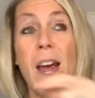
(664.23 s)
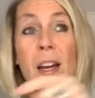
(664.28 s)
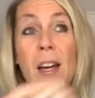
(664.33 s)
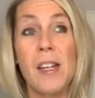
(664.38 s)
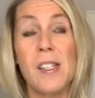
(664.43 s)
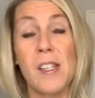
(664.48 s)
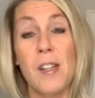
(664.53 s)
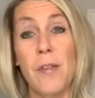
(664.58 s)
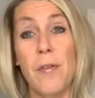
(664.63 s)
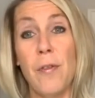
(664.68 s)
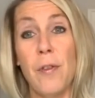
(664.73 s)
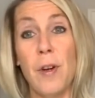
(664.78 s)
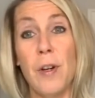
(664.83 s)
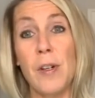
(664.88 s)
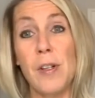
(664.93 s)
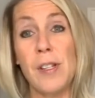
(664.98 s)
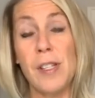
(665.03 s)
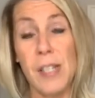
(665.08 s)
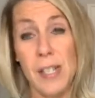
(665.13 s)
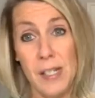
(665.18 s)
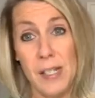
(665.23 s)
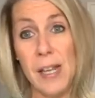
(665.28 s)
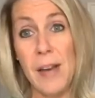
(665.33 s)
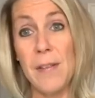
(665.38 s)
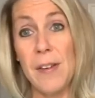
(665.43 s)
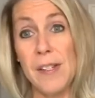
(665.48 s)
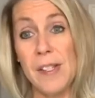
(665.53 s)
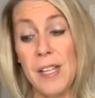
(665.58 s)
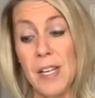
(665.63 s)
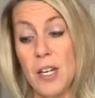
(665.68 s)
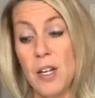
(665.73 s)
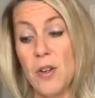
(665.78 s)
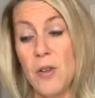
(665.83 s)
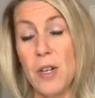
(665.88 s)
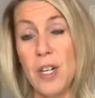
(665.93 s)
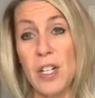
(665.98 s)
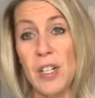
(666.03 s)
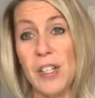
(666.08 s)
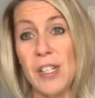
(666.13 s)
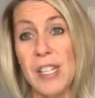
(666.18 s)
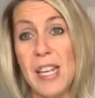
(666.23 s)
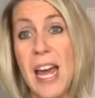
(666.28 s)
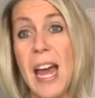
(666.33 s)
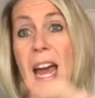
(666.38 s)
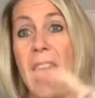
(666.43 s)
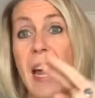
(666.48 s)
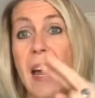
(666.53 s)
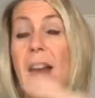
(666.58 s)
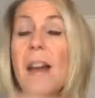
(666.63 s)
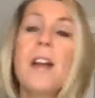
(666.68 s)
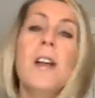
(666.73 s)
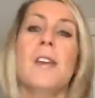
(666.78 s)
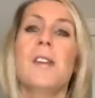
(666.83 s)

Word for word: because the first is obviously New Year's Day,